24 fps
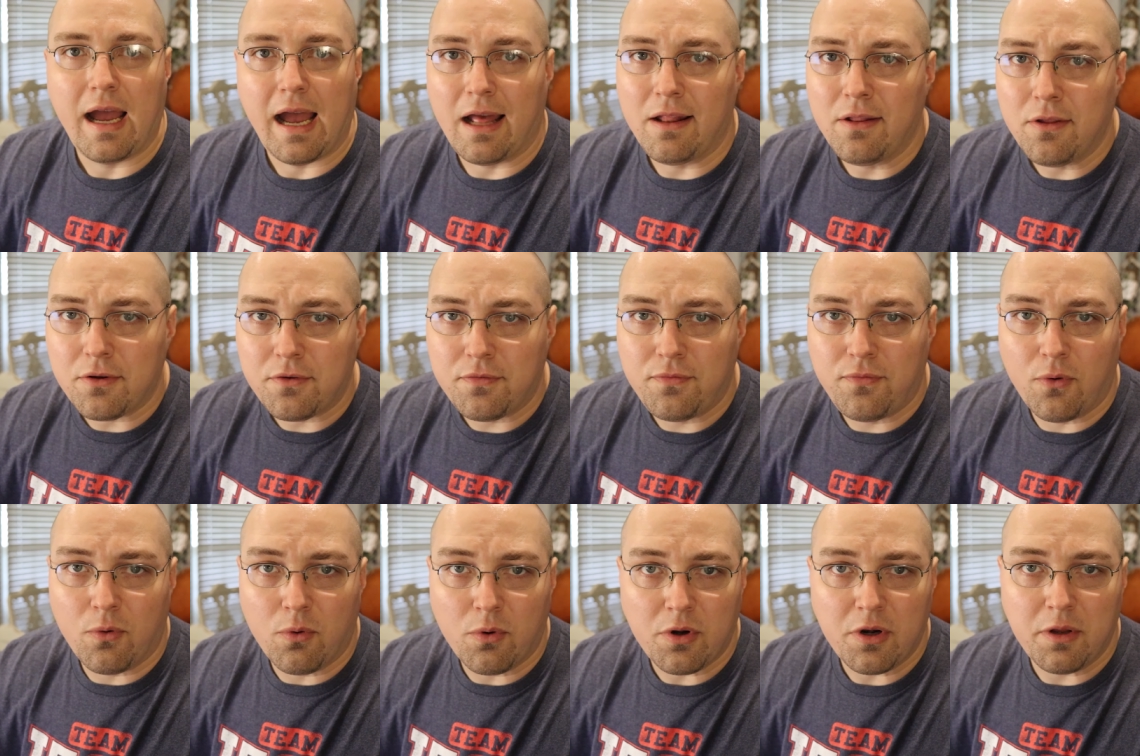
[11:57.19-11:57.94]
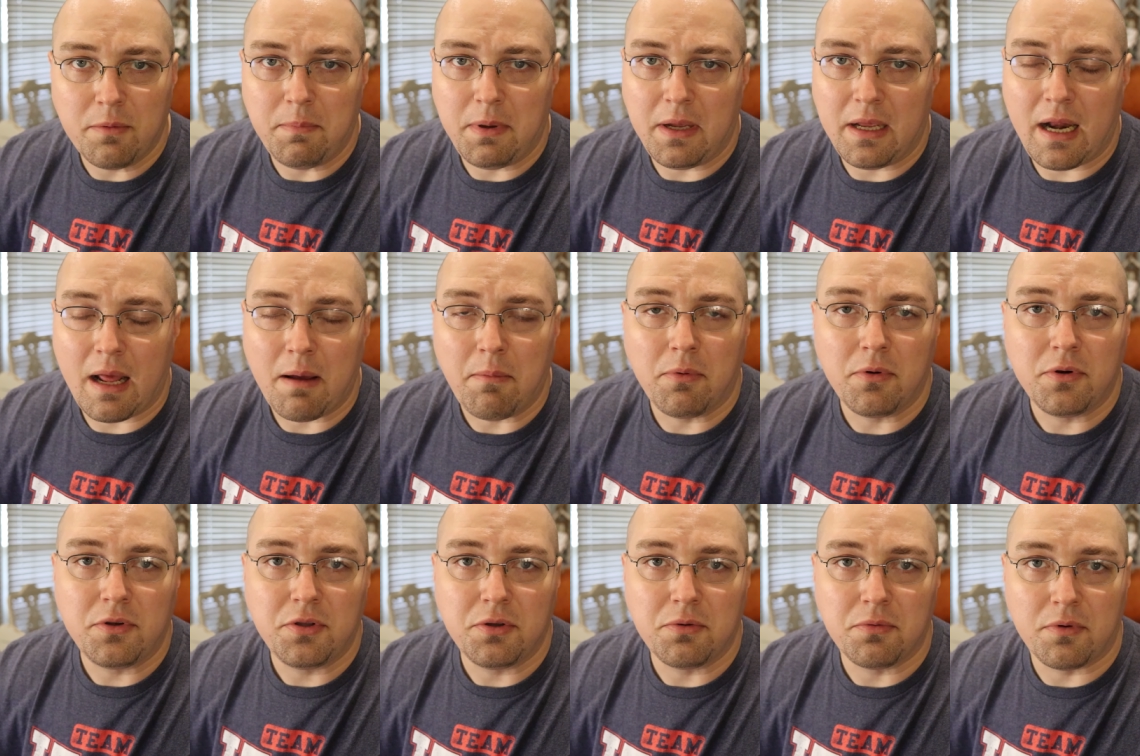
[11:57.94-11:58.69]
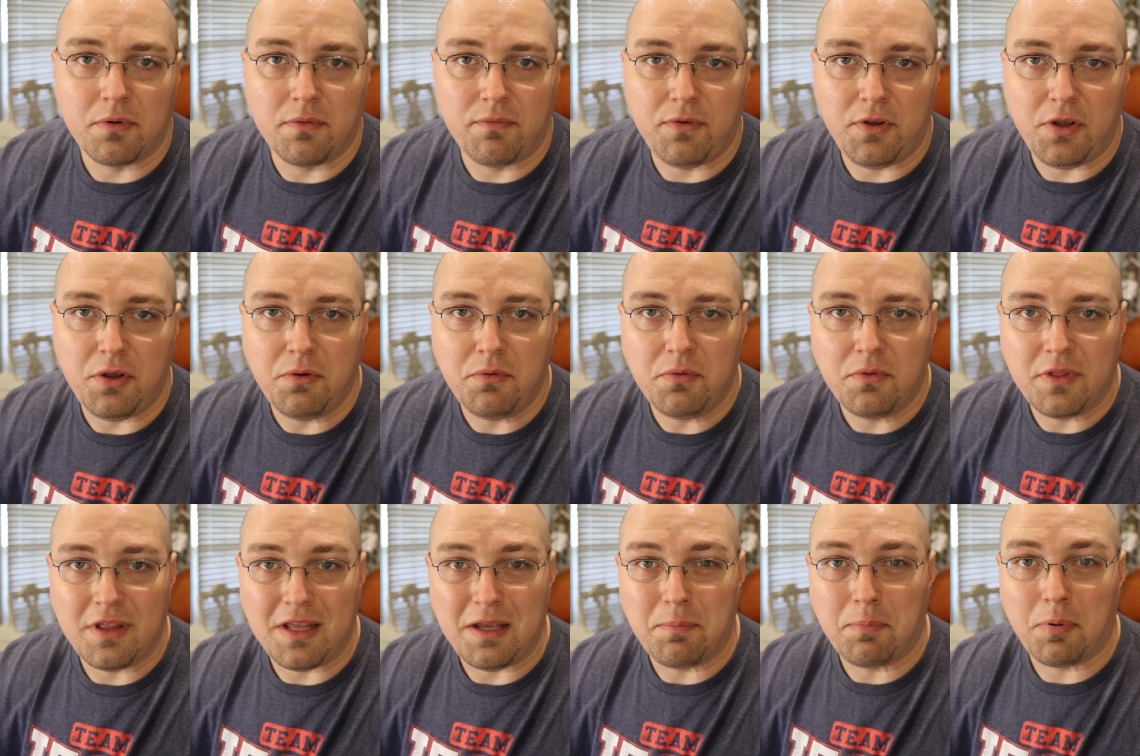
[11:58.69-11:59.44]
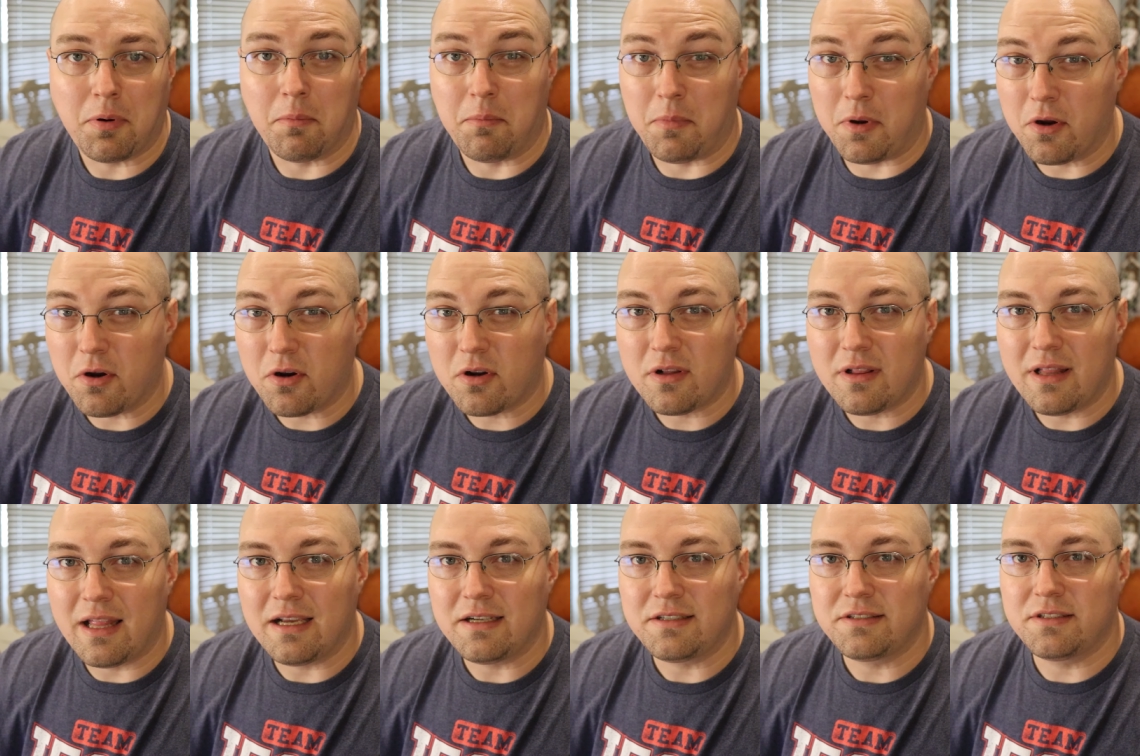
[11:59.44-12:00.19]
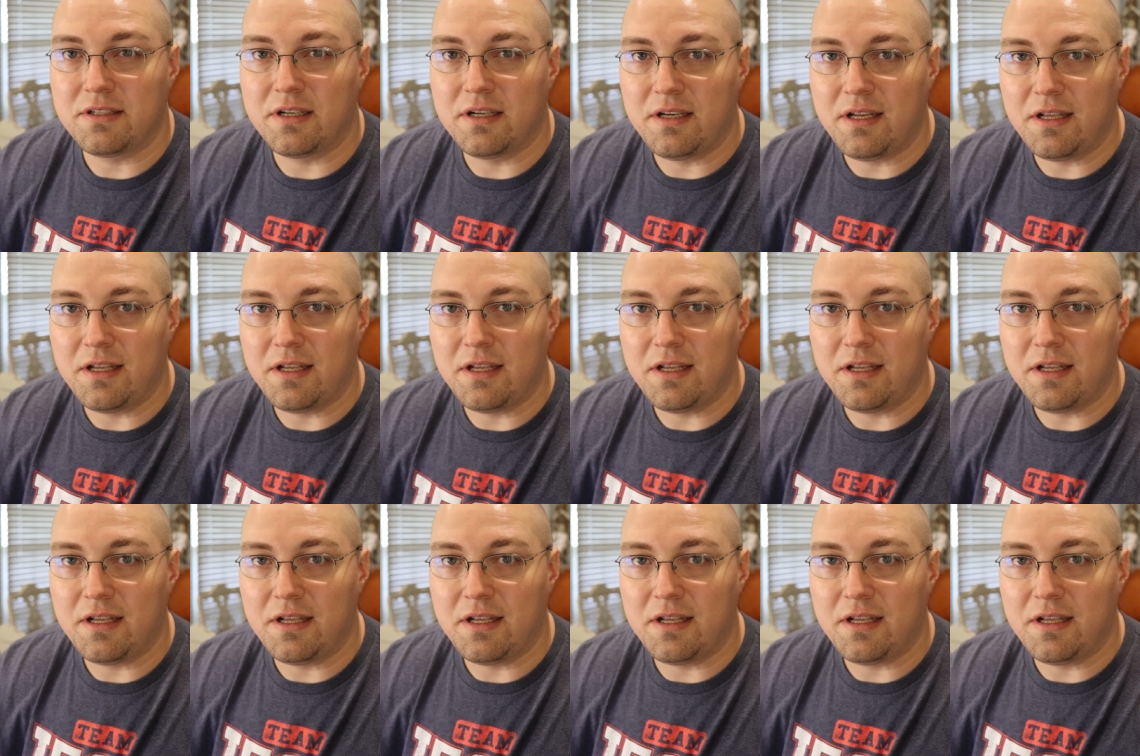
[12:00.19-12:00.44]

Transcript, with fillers: I look forward to being able to review the Premier Collection